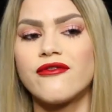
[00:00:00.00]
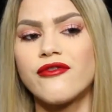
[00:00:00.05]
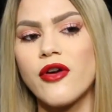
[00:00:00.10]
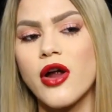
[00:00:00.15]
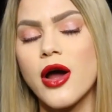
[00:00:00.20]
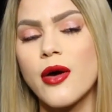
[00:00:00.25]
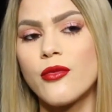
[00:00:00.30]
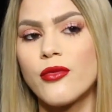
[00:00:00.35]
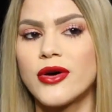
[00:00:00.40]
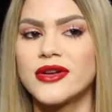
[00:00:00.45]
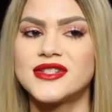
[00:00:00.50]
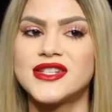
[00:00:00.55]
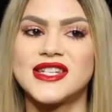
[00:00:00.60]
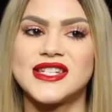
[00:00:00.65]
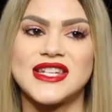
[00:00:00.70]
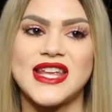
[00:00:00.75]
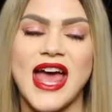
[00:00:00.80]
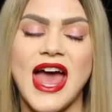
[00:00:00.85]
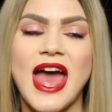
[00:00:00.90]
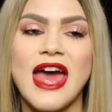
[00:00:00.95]
from 1 to
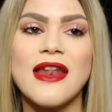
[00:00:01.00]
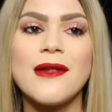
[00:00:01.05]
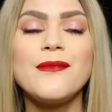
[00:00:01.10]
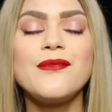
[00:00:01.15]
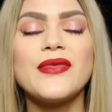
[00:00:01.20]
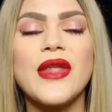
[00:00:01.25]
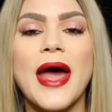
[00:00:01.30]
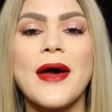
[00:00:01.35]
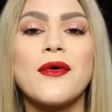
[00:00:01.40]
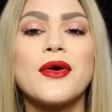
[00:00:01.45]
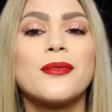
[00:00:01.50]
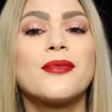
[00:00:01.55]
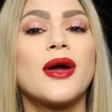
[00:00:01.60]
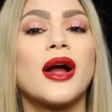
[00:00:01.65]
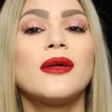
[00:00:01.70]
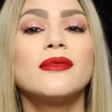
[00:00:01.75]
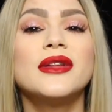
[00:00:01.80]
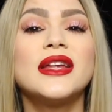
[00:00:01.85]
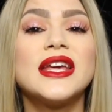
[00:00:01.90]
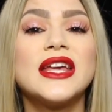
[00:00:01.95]
10, I would
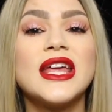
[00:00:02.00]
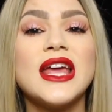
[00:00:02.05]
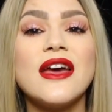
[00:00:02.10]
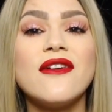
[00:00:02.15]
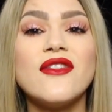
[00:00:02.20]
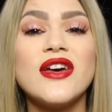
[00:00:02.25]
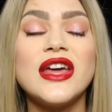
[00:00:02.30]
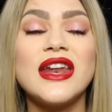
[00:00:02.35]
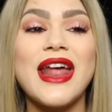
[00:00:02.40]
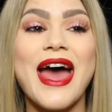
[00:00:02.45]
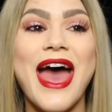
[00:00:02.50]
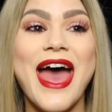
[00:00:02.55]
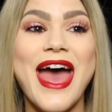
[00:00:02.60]
probably give it